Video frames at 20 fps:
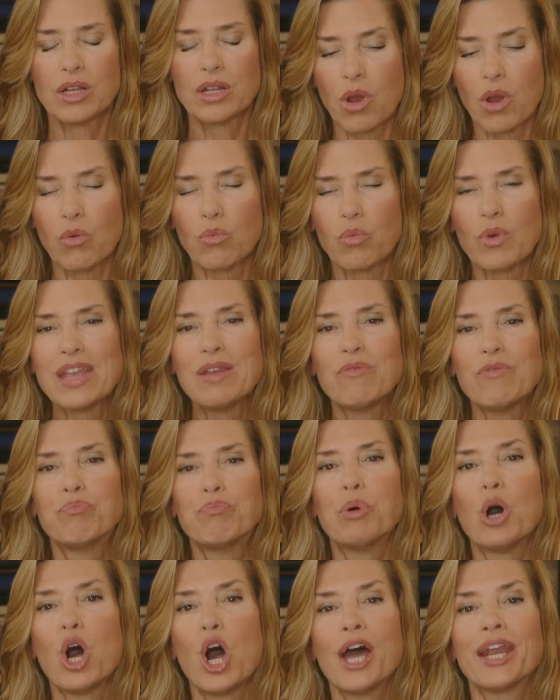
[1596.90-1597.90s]
we
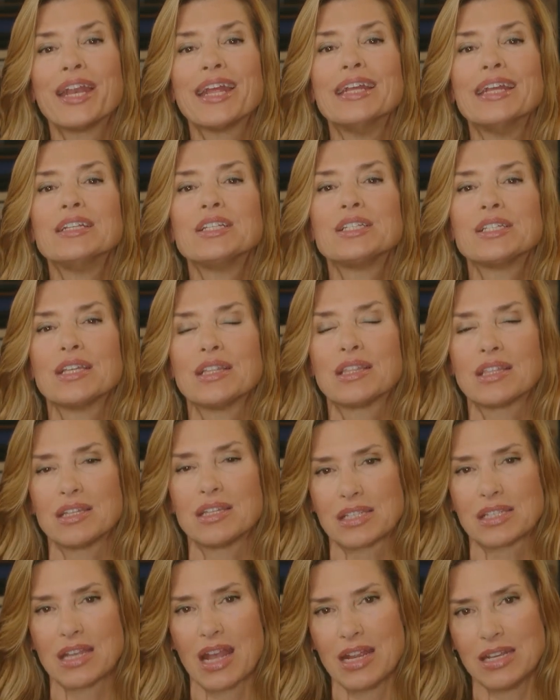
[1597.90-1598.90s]
bought into
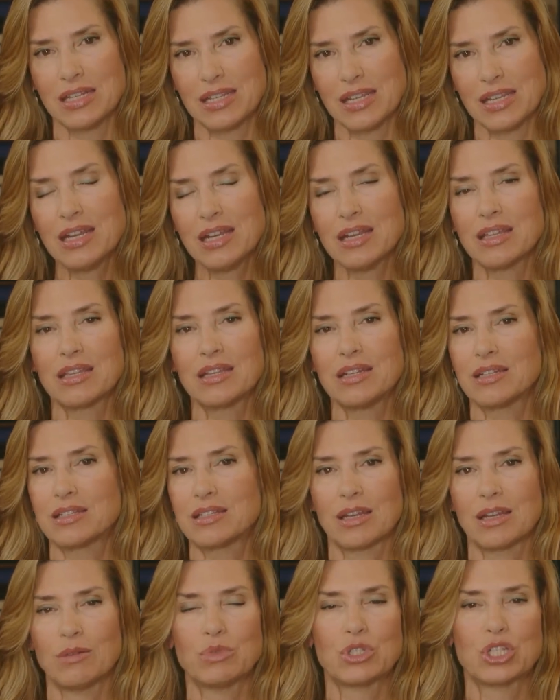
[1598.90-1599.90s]
this idea that it's
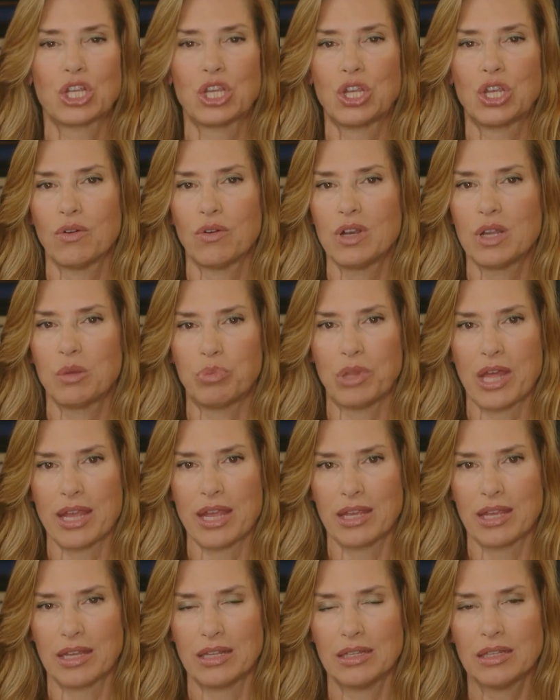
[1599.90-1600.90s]
some security
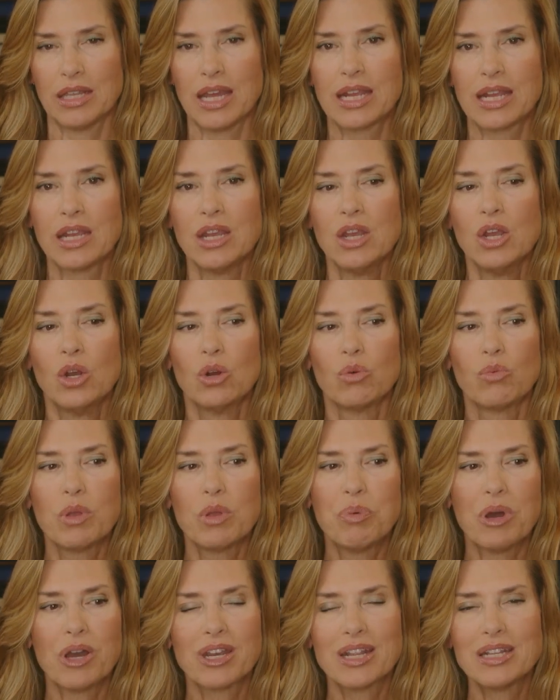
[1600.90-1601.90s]
blanket. Like, we
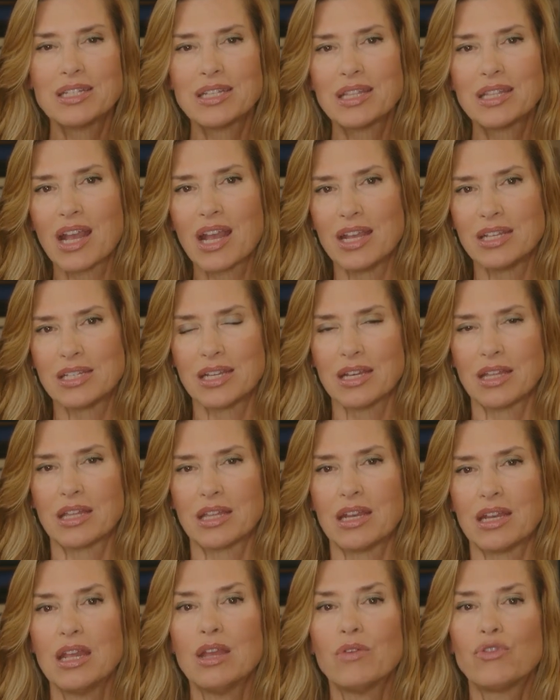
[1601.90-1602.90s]
bought into the idea
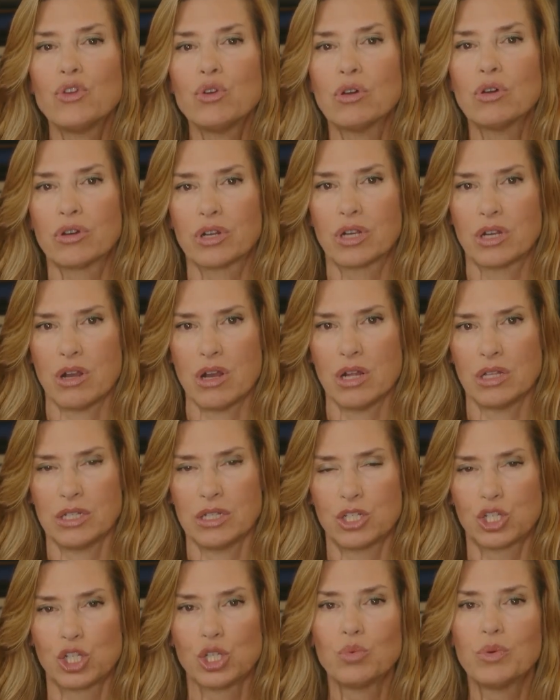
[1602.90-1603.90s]
that if you go to
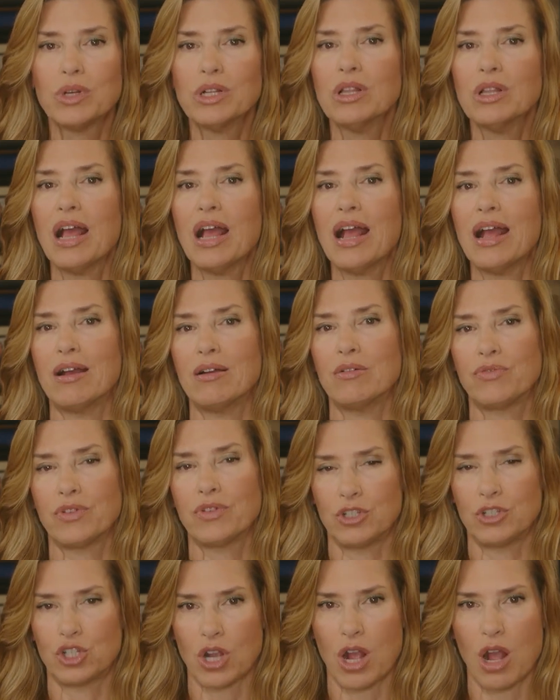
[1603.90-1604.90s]
college, you will have a
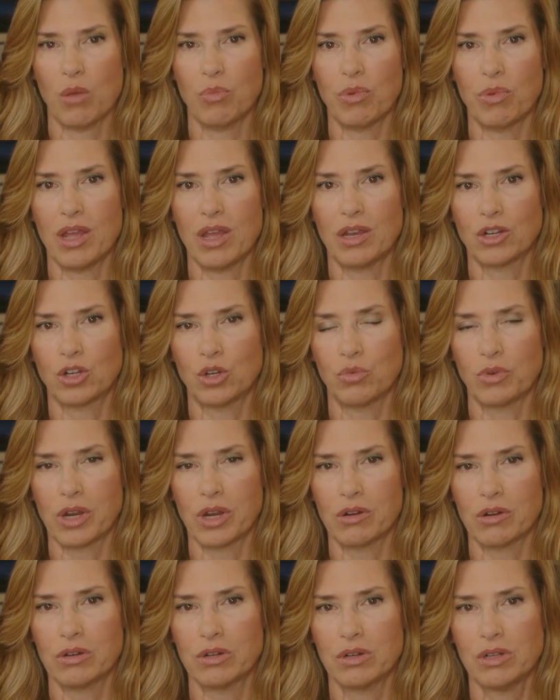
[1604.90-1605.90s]
job and a
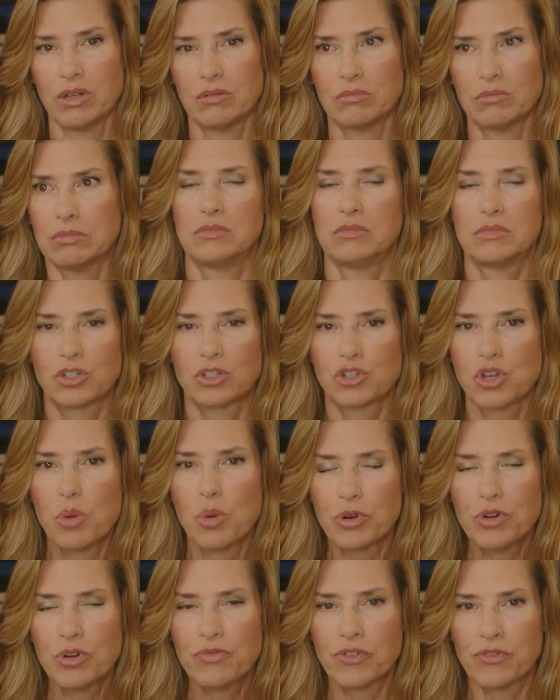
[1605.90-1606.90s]
career. There's no
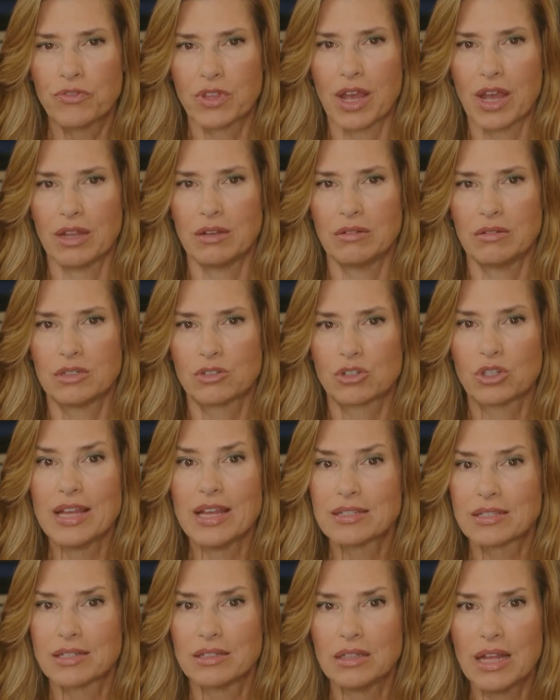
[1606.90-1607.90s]
proof of that. There's
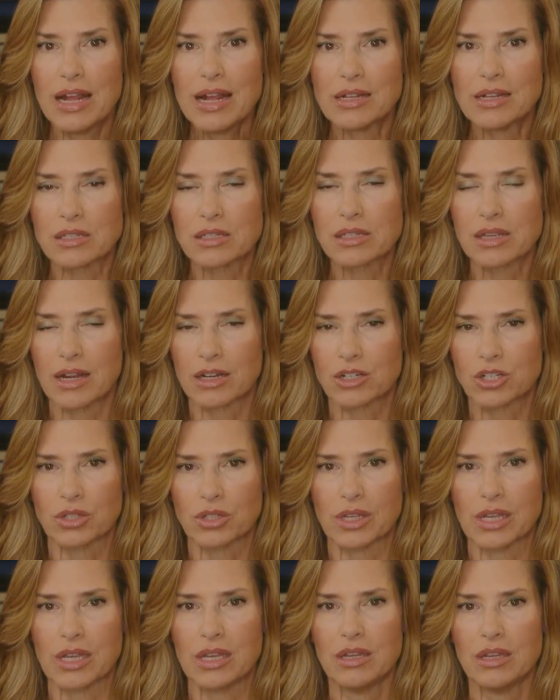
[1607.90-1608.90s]
less and less,
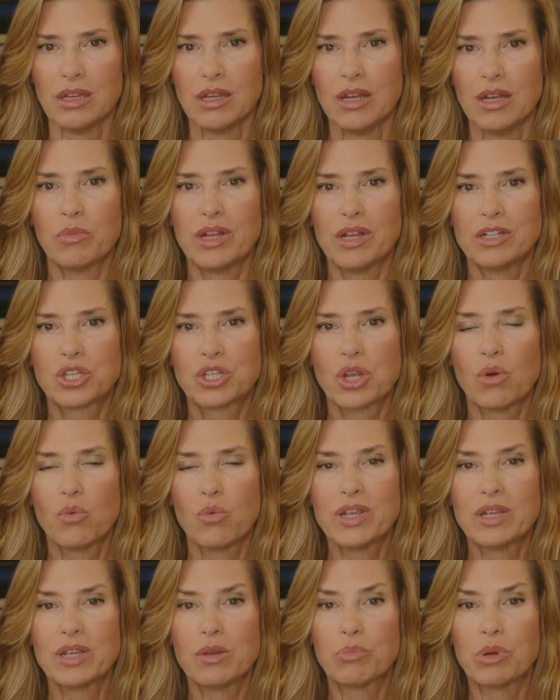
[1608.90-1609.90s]
actually. And so
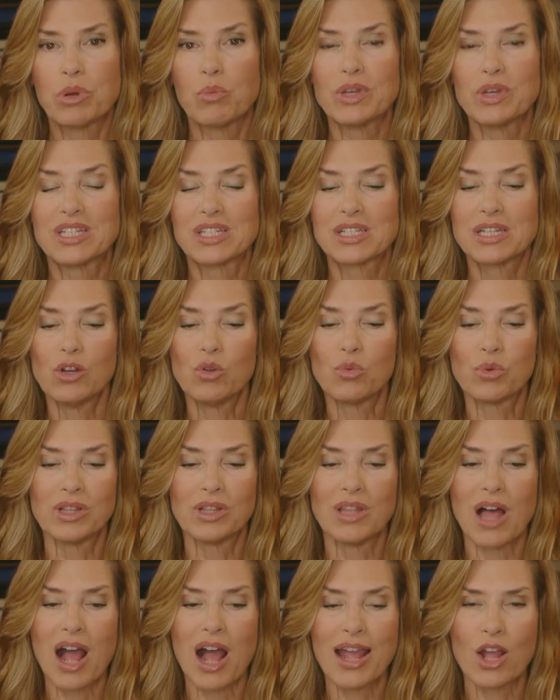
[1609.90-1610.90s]
we still
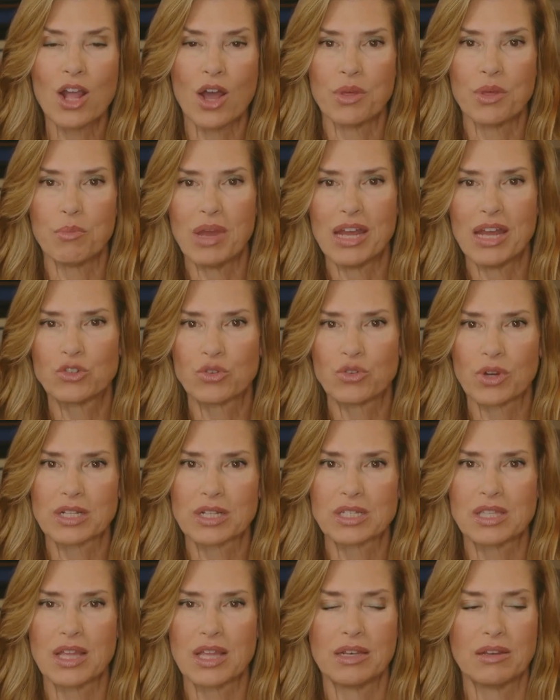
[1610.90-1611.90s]
rely on the
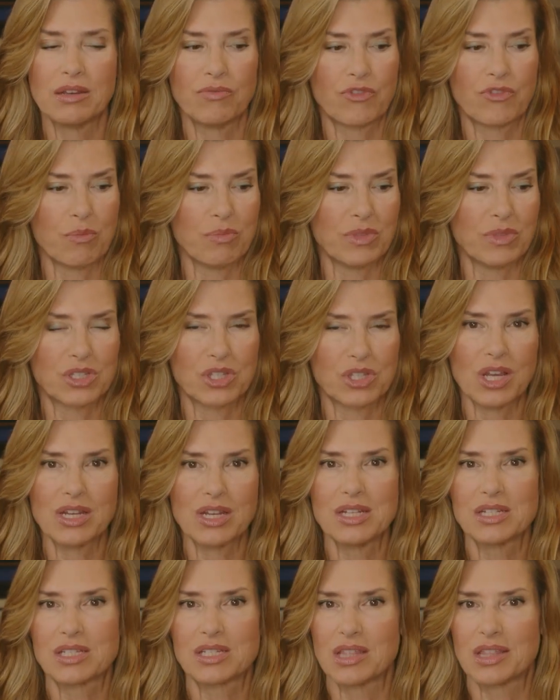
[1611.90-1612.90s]
metrics that from the
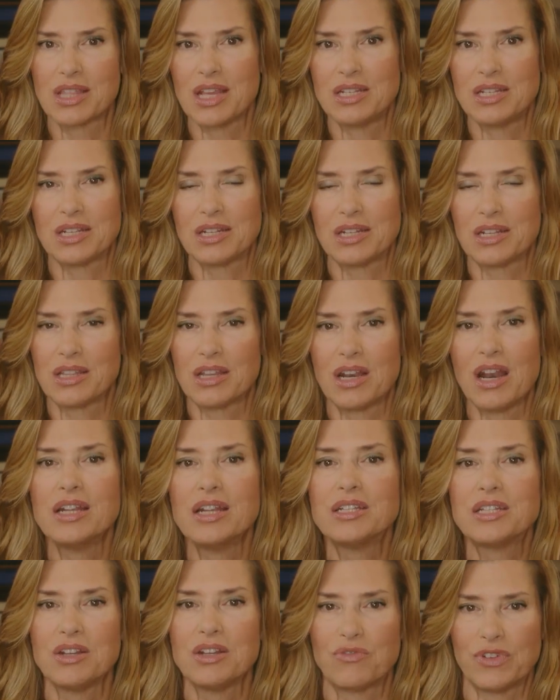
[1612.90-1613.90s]
studies that they did in the
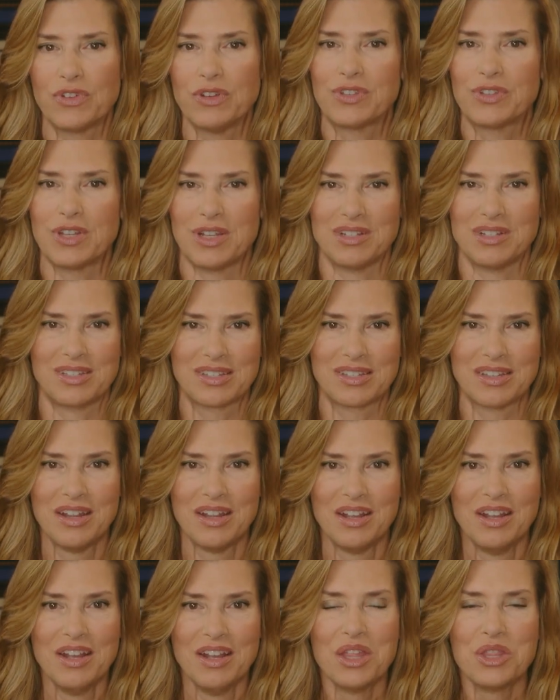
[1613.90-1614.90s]
1950s,
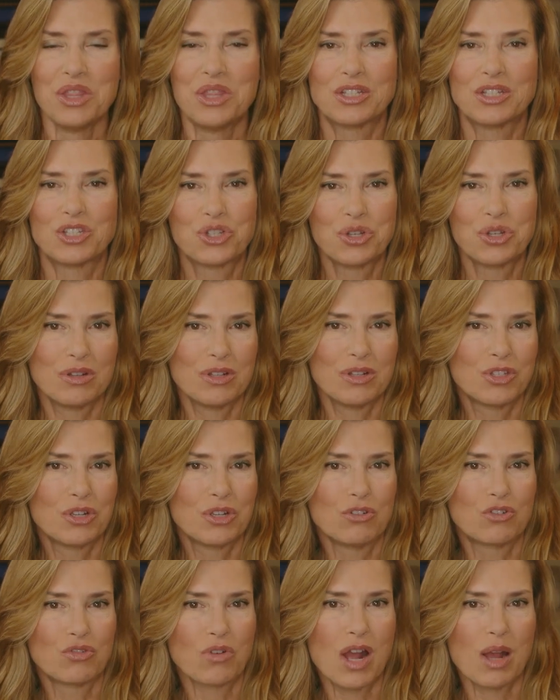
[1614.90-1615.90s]
that students
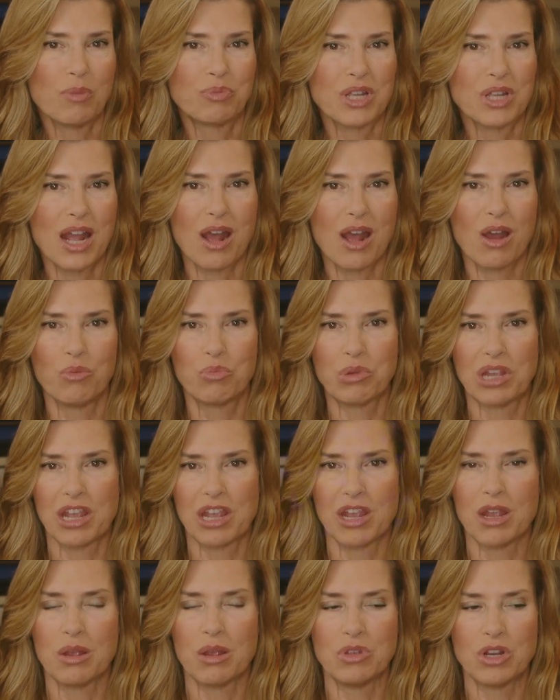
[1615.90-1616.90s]
who dropped out
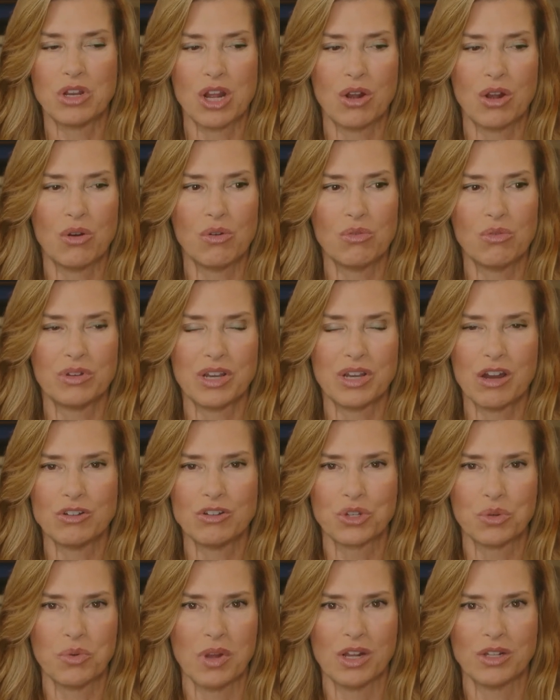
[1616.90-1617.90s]
became,
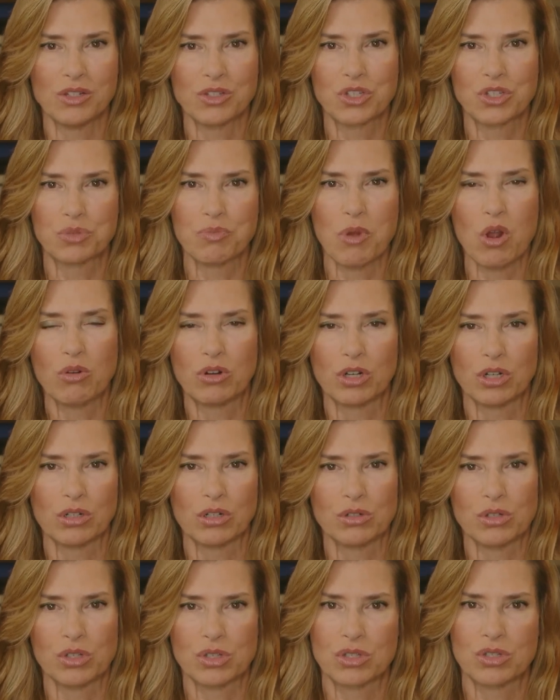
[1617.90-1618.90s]
ne'er-do-wells,
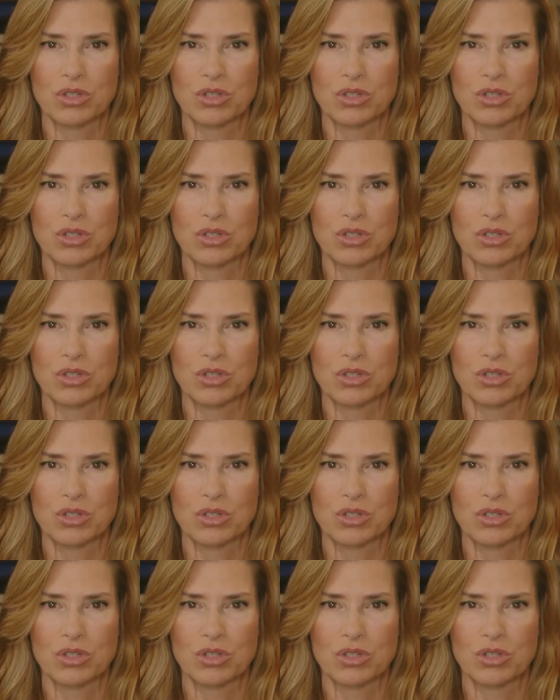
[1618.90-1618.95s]
smokers,